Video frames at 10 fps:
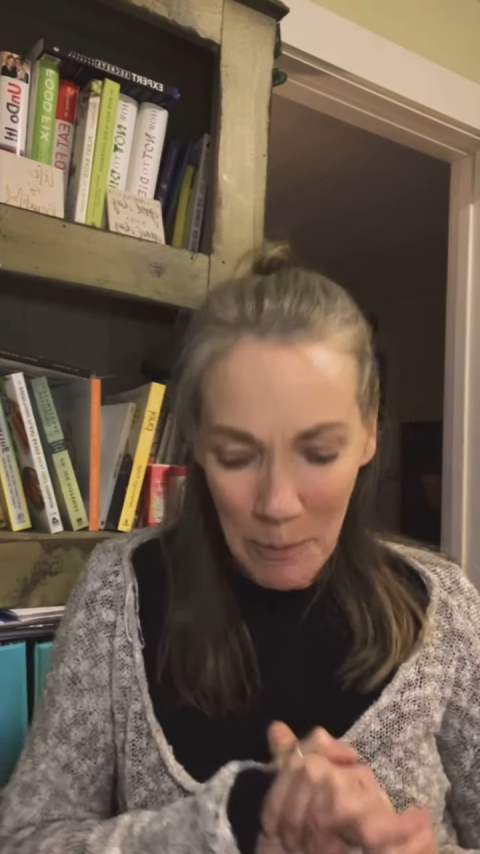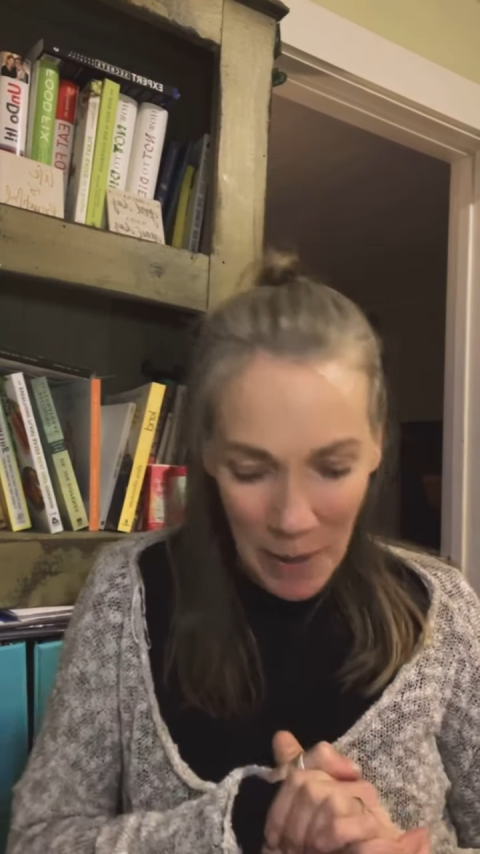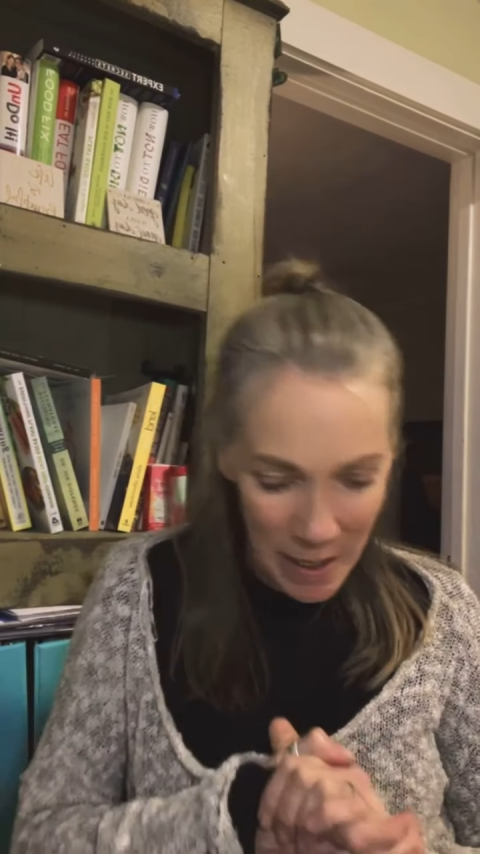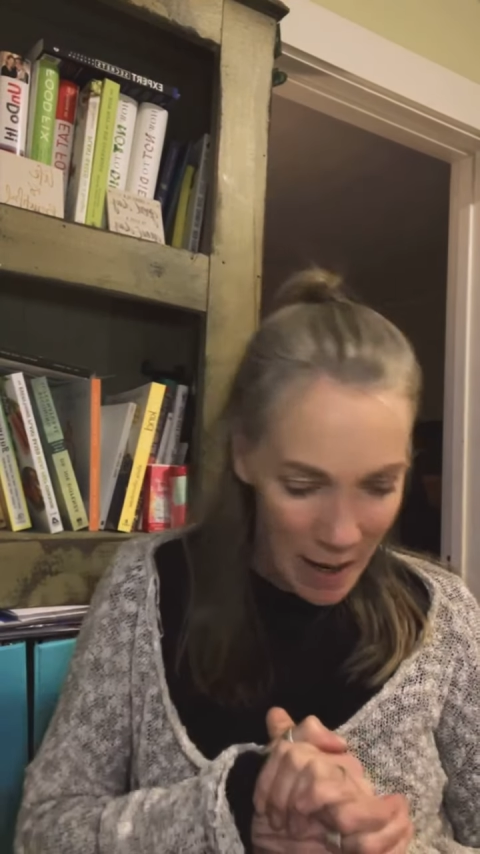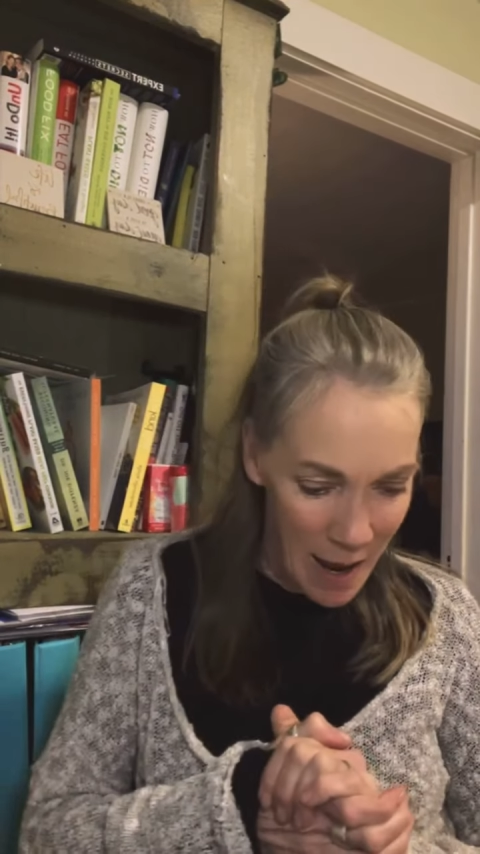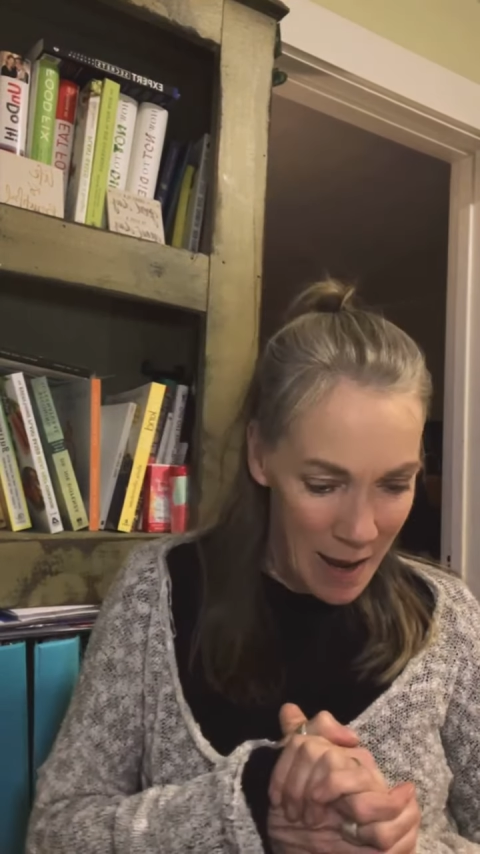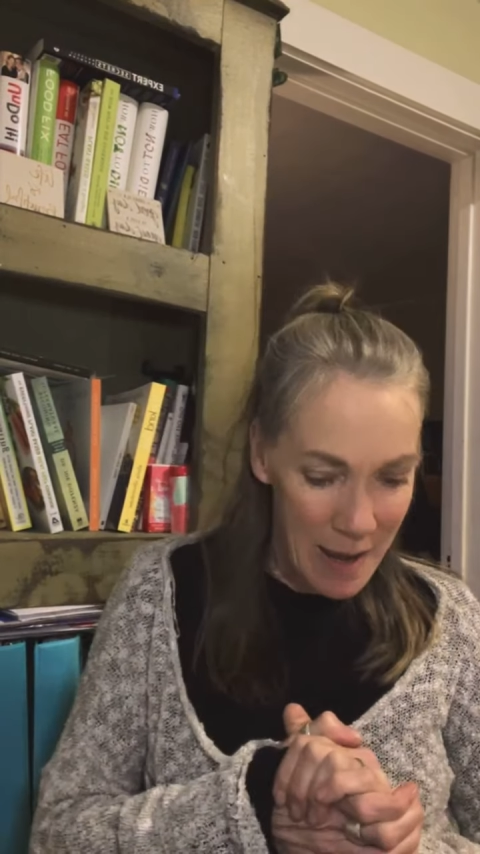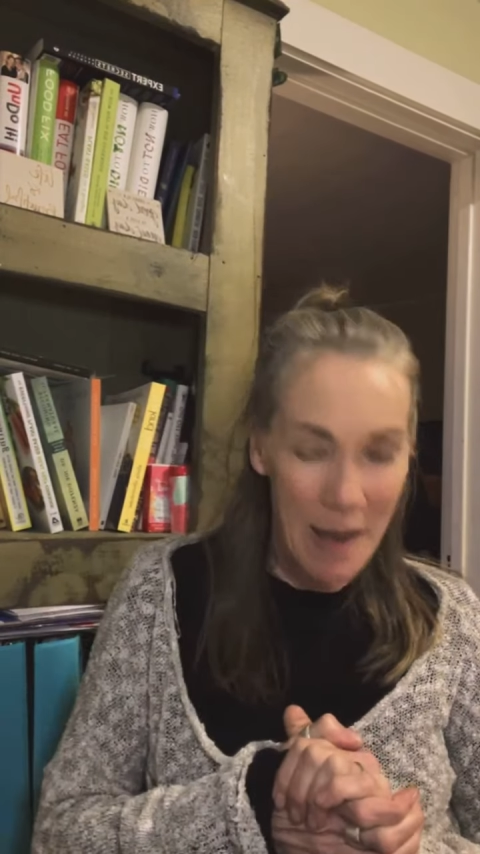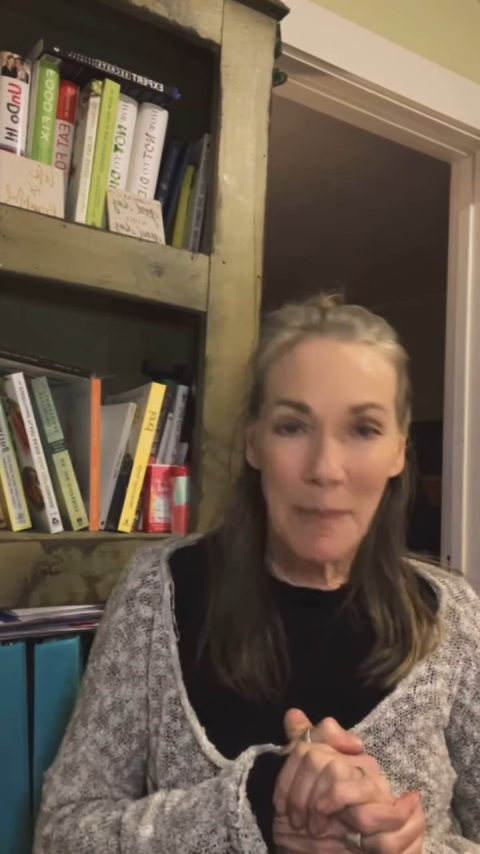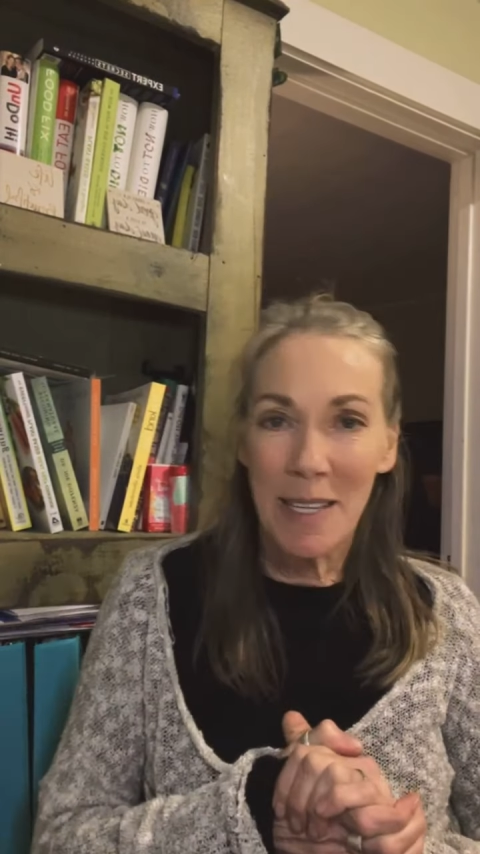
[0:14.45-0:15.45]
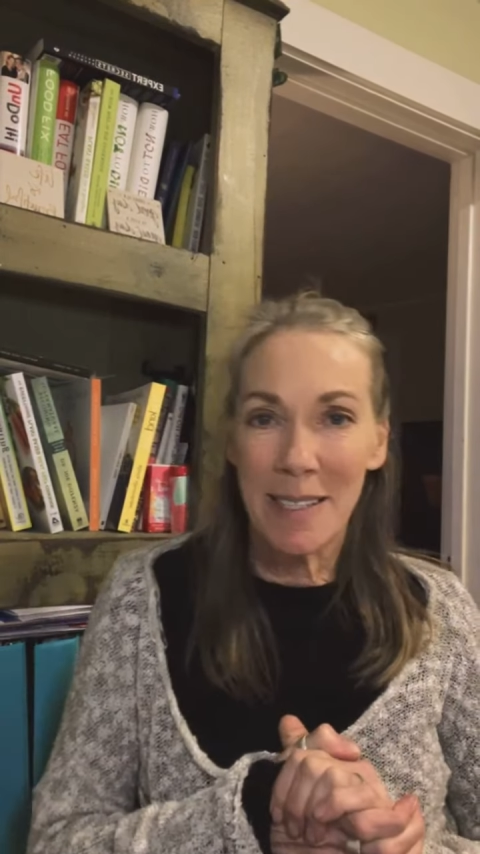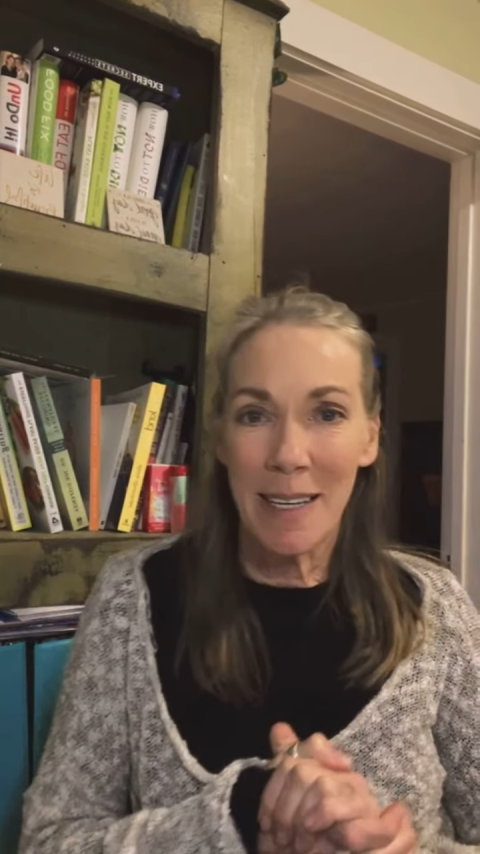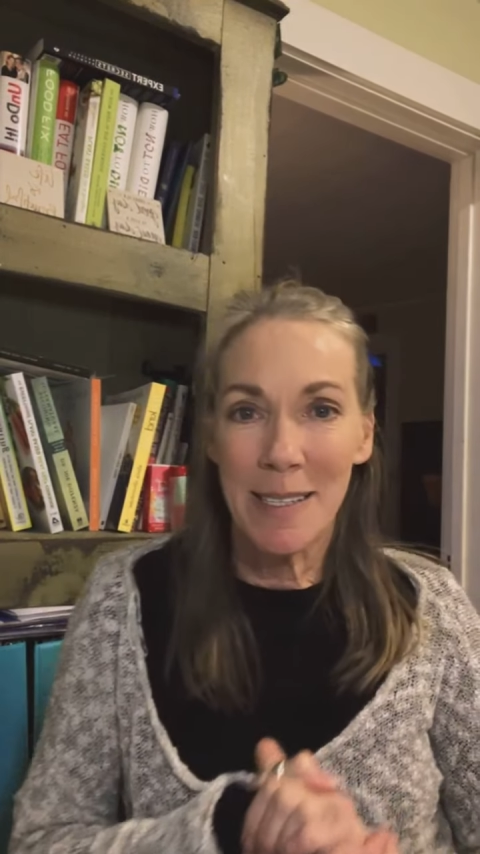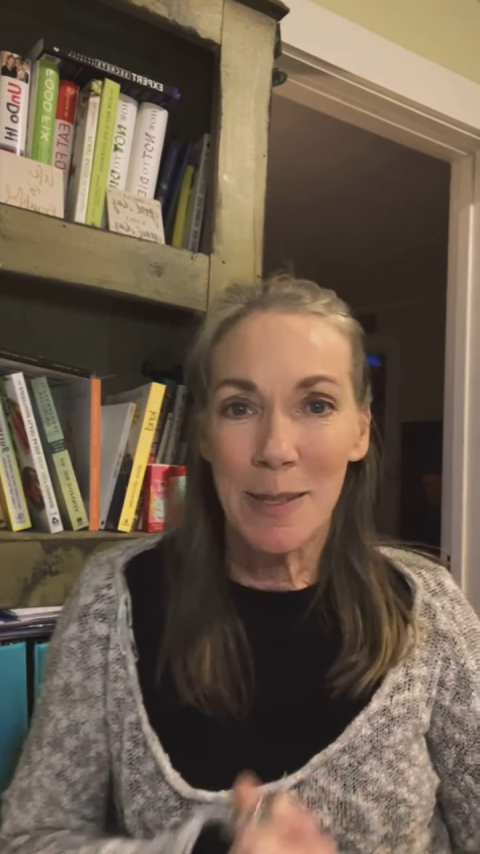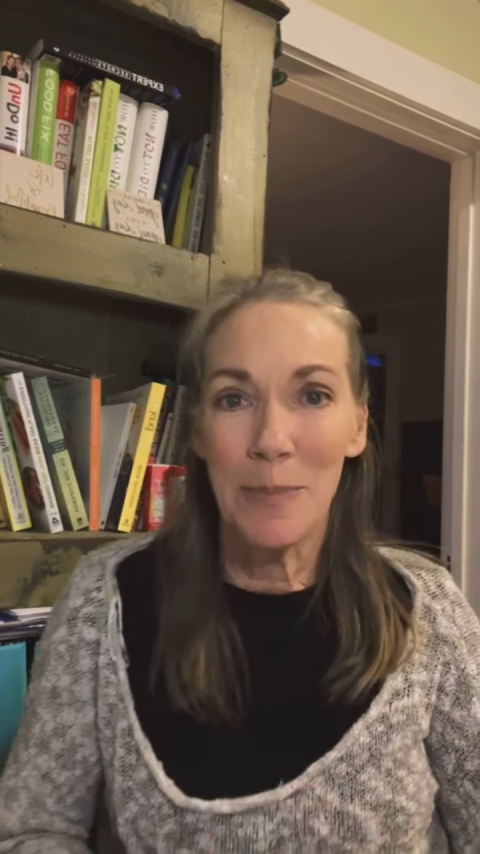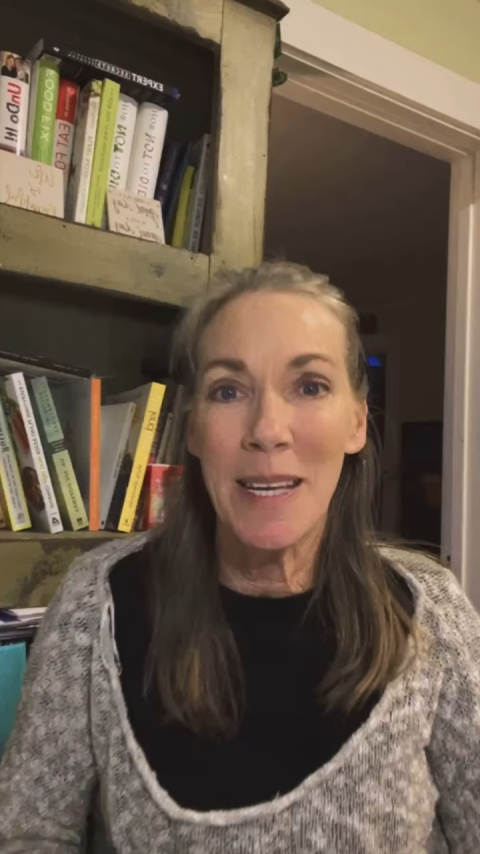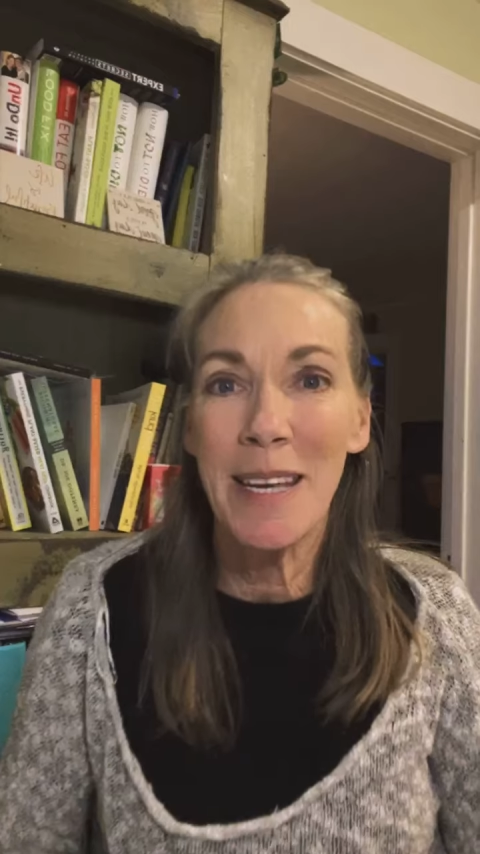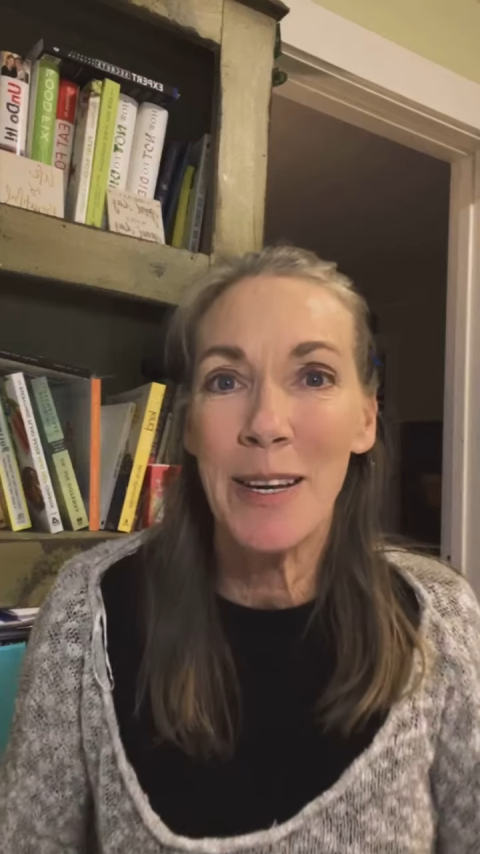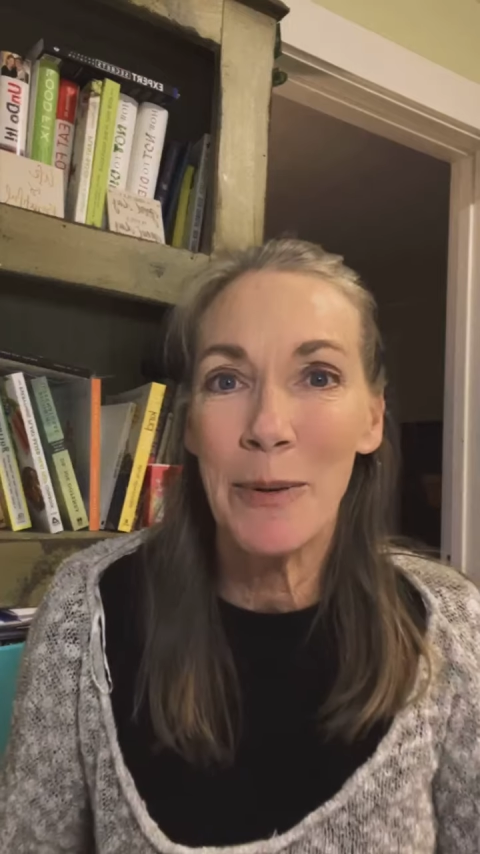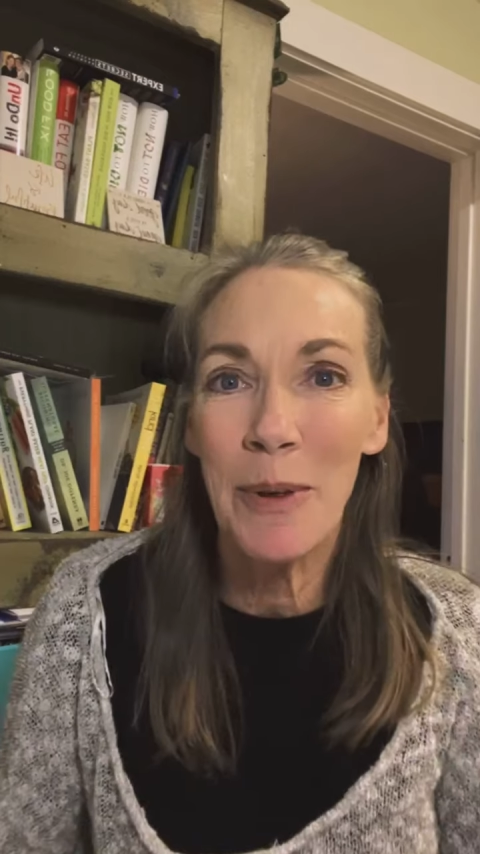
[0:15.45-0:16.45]
But I am excited to be
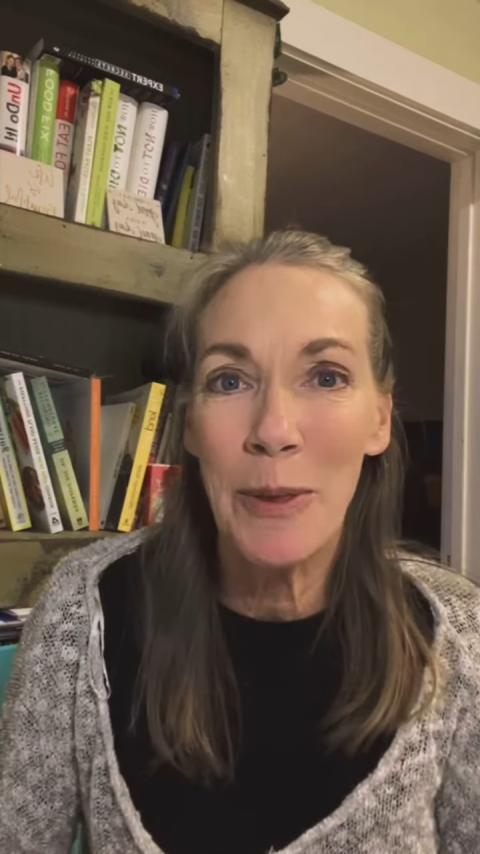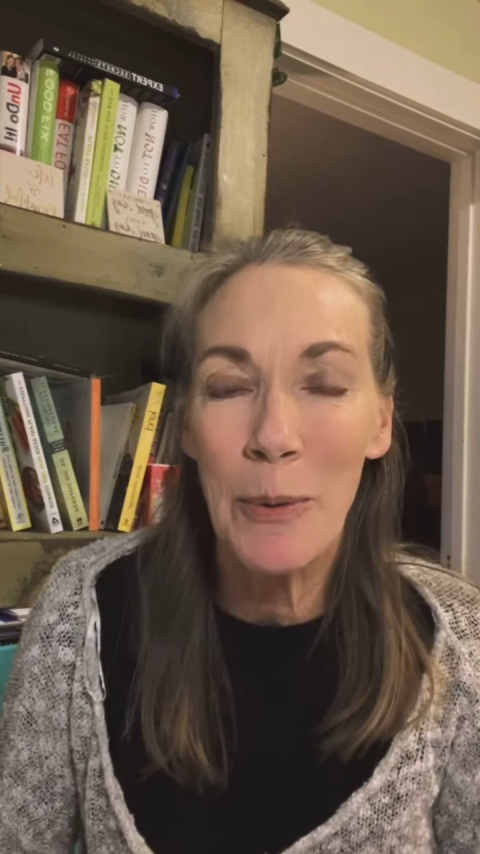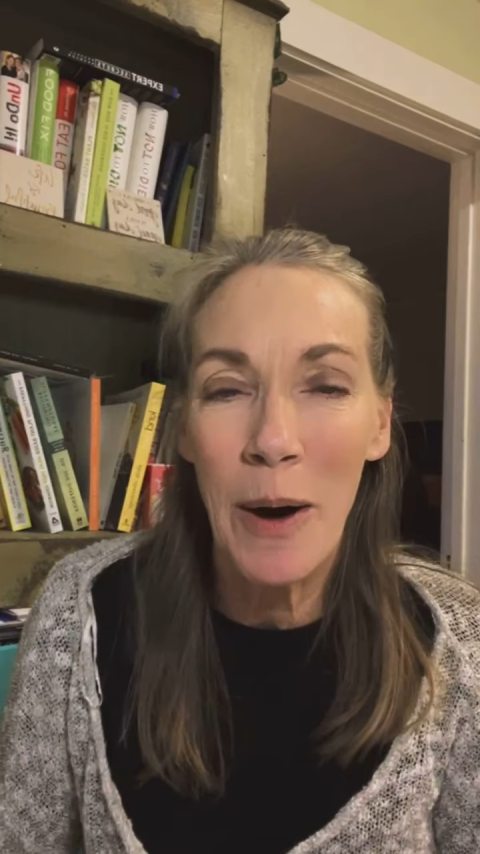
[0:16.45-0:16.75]
here with you